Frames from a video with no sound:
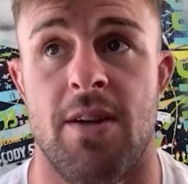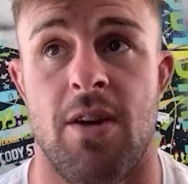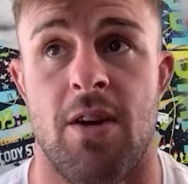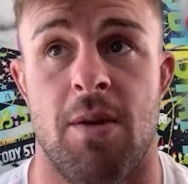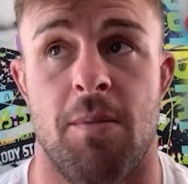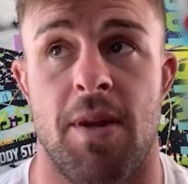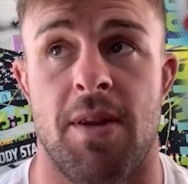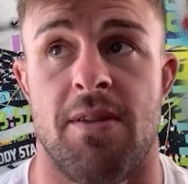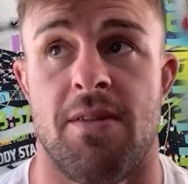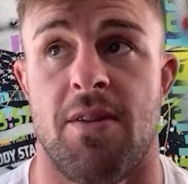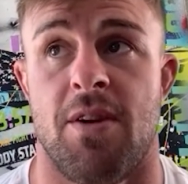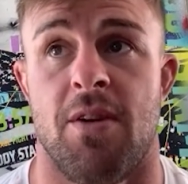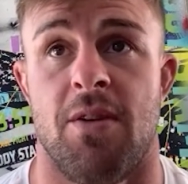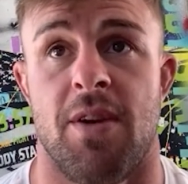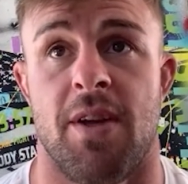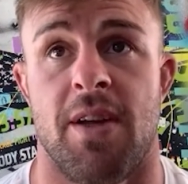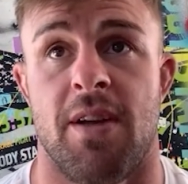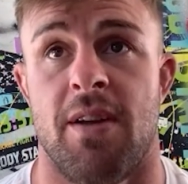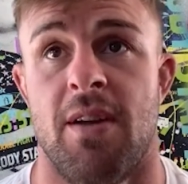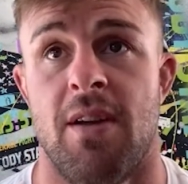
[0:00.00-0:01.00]
You know what I mean?
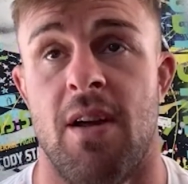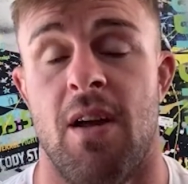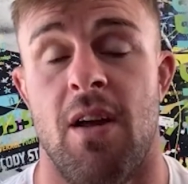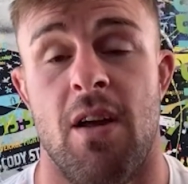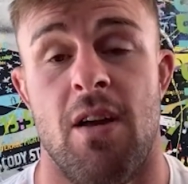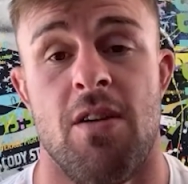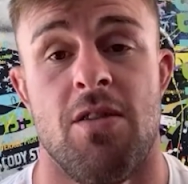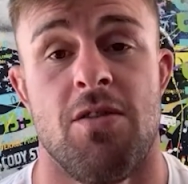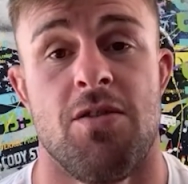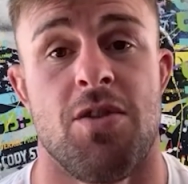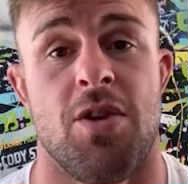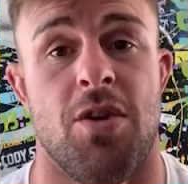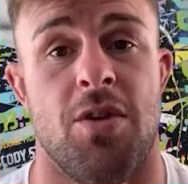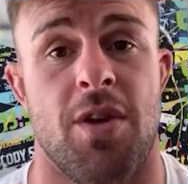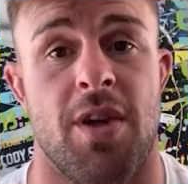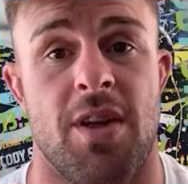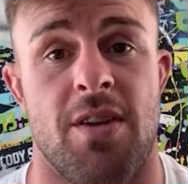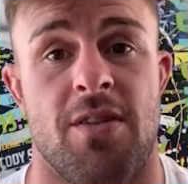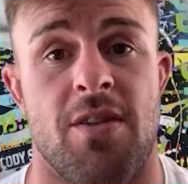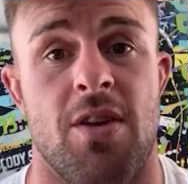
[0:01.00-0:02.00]
Sterling
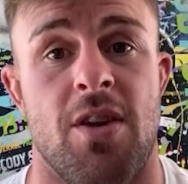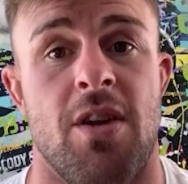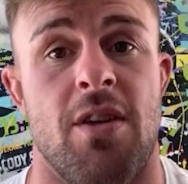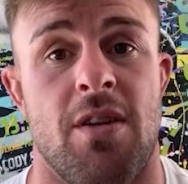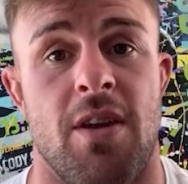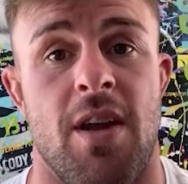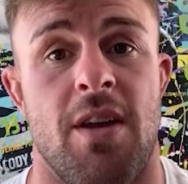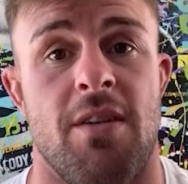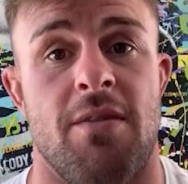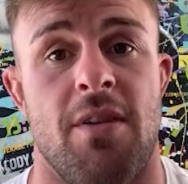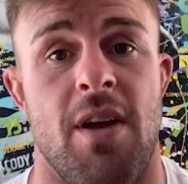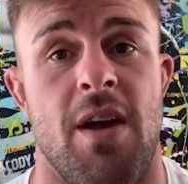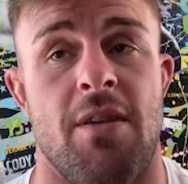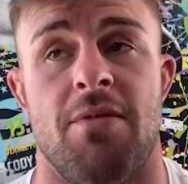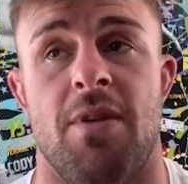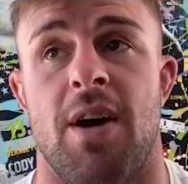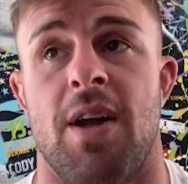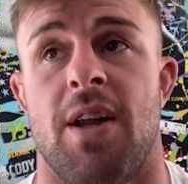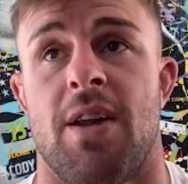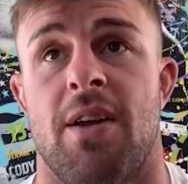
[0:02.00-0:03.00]
is good
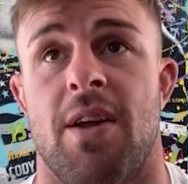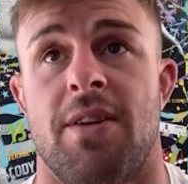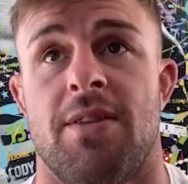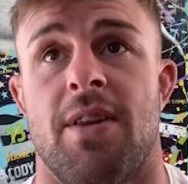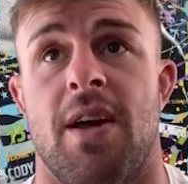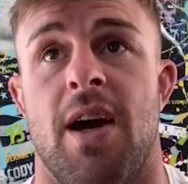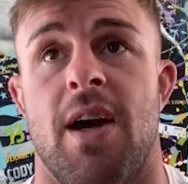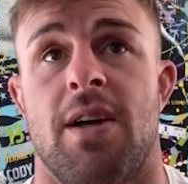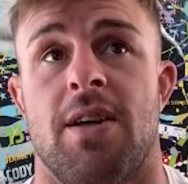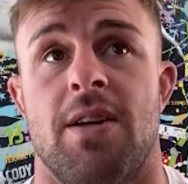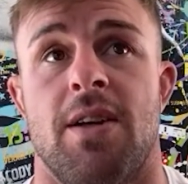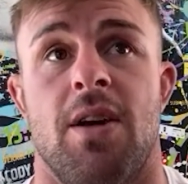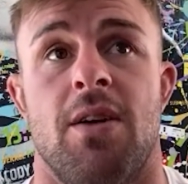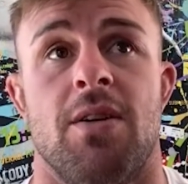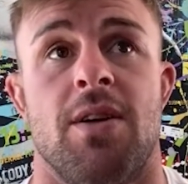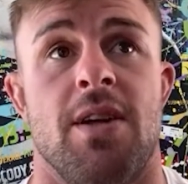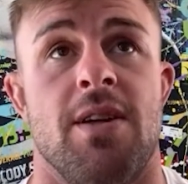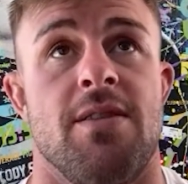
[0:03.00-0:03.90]
at fighting like that.